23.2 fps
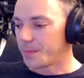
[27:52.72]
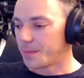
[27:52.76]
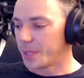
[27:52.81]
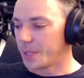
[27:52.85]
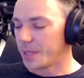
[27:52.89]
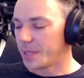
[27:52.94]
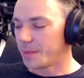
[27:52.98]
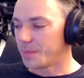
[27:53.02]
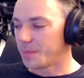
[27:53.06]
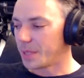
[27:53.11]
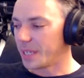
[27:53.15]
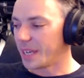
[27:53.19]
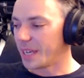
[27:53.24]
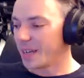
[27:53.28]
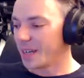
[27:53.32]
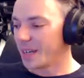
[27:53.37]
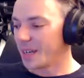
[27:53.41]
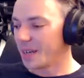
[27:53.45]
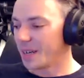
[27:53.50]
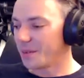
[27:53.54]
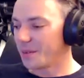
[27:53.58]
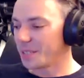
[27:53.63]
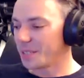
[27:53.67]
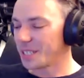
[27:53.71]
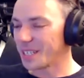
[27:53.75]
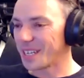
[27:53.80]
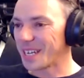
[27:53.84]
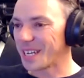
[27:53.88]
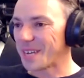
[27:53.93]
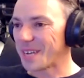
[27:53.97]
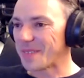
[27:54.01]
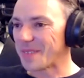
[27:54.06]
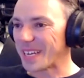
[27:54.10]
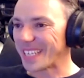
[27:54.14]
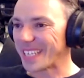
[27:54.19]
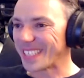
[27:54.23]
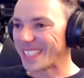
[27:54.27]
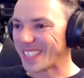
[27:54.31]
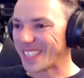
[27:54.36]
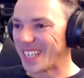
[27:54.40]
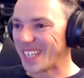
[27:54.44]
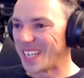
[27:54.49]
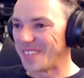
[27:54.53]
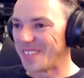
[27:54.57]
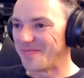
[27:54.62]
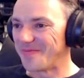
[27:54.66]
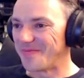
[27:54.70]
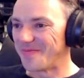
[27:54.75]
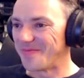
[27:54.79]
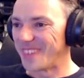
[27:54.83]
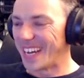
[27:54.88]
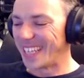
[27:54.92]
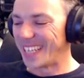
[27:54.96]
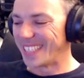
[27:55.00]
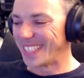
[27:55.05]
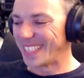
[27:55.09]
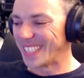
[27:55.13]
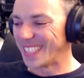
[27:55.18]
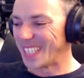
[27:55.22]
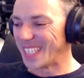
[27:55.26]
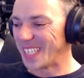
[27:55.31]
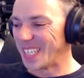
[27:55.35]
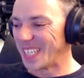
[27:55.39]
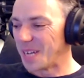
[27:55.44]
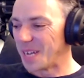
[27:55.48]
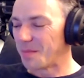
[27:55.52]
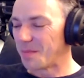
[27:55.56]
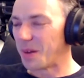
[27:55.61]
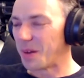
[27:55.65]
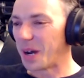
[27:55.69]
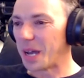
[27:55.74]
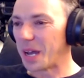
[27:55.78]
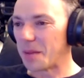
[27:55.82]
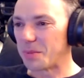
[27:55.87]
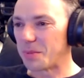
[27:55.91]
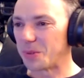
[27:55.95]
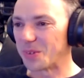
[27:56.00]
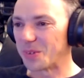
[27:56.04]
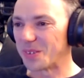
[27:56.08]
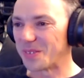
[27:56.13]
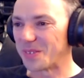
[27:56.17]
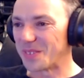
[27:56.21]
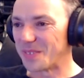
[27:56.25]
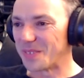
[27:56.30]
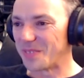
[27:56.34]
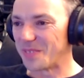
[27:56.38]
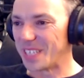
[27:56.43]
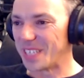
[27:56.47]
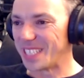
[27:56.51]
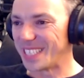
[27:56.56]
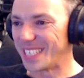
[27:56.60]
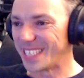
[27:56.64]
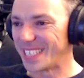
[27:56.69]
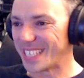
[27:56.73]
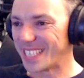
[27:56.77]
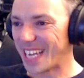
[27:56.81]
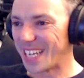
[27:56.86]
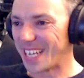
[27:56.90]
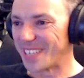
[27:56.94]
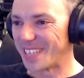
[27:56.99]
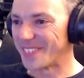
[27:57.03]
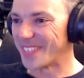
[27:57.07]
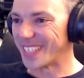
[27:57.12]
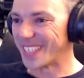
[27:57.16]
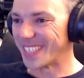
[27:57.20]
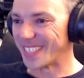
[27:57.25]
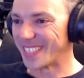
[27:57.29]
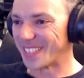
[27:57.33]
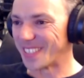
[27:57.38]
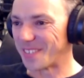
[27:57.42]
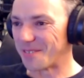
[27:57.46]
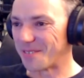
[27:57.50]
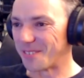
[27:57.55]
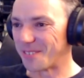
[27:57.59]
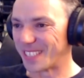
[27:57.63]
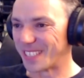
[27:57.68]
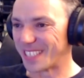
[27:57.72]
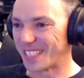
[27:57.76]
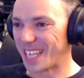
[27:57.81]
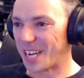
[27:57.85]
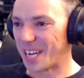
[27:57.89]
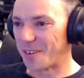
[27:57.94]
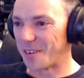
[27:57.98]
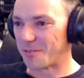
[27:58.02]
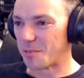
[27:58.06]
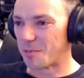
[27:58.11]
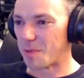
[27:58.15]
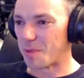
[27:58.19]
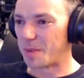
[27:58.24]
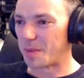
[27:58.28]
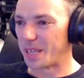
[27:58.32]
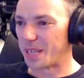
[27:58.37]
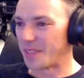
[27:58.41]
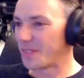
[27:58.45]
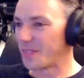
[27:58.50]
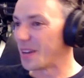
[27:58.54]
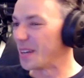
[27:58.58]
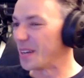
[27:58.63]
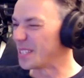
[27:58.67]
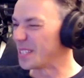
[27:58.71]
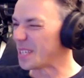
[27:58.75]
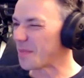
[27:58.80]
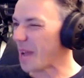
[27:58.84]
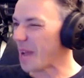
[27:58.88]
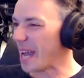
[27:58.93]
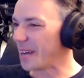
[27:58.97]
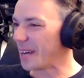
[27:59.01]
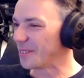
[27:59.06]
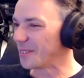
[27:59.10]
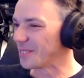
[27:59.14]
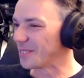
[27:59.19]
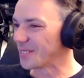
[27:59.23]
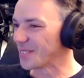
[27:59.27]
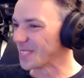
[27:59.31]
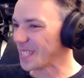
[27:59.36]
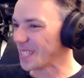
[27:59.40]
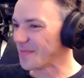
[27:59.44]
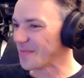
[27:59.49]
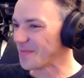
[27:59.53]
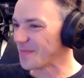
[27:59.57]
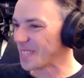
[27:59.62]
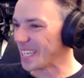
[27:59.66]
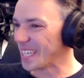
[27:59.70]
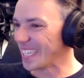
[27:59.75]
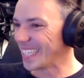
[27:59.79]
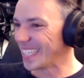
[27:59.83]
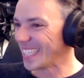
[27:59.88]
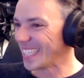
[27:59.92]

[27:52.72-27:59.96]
but but yeah, I, I, wish I could go back in time and uh, buy up all of the vintage Kenner figures that were on sale for probably thirty pounds or something. Well,